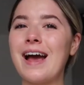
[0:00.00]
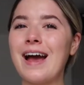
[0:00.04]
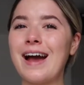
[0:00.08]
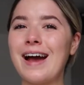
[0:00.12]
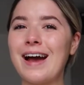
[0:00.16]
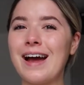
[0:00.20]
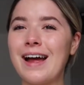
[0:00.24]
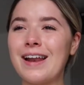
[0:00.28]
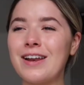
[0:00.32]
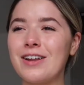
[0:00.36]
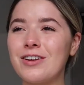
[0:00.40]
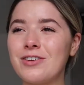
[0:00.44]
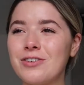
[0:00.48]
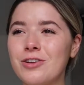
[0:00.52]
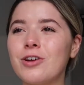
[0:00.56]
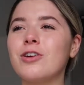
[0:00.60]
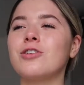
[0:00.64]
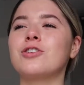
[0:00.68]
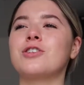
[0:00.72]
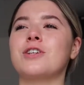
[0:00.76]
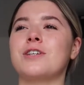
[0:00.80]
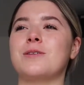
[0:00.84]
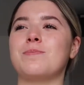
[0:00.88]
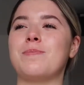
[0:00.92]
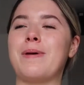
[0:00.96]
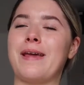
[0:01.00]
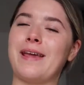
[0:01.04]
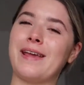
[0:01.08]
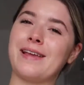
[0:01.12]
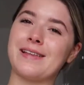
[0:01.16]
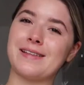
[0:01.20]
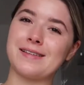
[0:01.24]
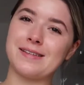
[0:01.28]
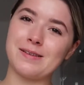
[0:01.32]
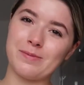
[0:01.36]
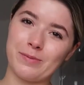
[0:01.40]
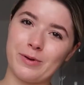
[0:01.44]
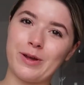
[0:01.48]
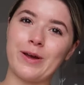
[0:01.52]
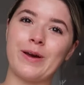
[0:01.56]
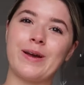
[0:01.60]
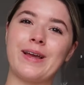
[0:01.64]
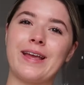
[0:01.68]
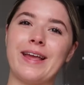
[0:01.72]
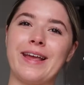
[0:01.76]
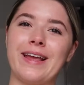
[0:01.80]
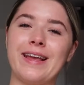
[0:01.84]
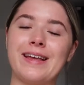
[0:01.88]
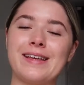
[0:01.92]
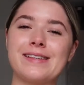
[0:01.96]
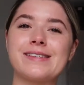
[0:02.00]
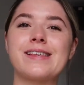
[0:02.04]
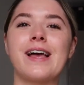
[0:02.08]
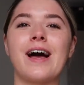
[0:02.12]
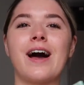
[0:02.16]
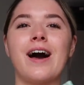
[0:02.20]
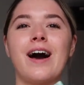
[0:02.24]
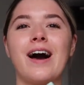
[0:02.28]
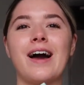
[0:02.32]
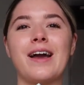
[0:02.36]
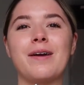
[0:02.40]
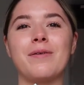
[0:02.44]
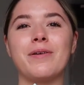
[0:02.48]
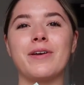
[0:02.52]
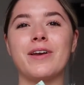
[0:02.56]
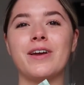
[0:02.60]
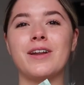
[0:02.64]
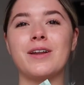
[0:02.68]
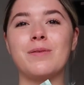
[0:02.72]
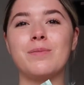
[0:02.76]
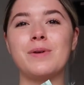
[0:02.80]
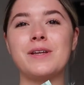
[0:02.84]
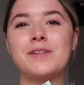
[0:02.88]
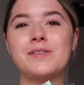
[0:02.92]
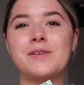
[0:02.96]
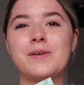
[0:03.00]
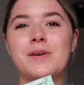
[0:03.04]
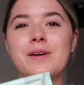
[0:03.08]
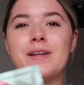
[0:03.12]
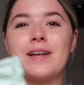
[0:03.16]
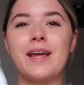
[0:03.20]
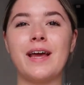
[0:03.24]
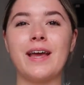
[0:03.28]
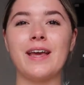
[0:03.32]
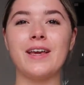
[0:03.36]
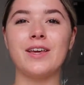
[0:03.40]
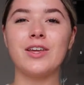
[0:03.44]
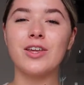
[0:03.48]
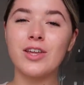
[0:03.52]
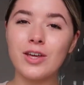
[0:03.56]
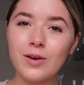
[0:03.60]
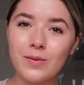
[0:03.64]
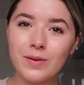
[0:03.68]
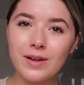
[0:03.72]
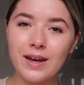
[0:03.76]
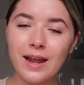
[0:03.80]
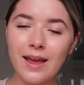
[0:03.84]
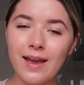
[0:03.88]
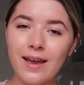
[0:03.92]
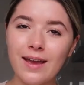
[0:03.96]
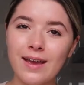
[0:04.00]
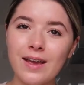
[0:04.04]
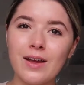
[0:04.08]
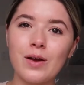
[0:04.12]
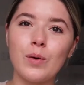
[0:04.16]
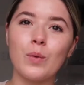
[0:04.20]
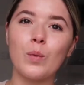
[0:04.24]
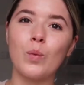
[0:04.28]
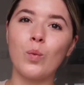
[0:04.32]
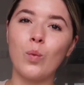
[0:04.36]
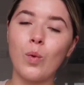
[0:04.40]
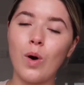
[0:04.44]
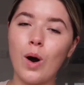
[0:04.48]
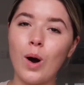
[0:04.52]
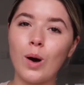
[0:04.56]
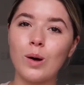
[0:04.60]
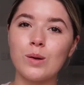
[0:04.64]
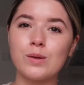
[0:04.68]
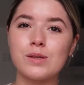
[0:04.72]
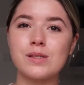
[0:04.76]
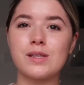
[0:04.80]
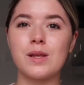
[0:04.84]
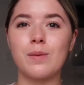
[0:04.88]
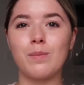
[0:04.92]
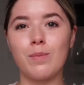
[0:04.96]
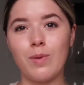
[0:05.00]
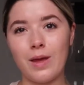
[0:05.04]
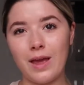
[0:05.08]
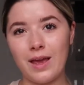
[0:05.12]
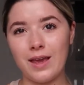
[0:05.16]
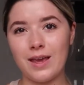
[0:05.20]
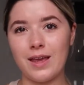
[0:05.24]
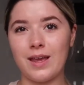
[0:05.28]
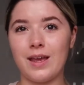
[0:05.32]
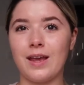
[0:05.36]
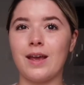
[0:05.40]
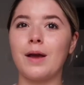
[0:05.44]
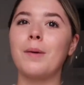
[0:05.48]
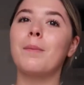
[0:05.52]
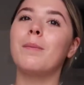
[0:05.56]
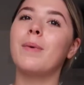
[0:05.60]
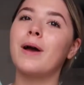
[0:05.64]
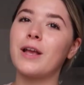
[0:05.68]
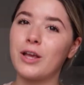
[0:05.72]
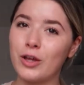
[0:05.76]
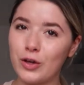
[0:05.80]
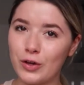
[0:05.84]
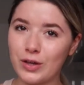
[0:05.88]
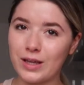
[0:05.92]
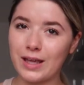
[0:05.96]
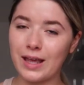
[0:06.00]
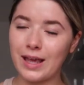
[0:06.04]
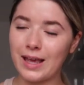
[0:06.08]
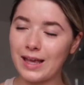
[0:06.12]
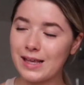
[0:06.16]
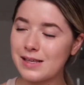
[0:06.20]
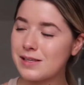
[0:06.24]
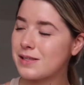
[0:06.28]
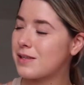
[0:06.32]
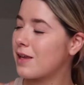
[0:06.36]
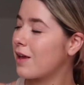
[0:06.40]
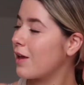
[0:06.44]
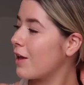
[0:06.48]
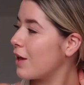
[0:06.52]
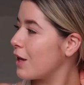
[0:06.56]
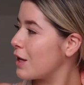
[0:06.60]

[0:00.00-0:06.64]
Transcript: And not just baking some cookies, I am going to be doing a Q&A whilst baking my cookies.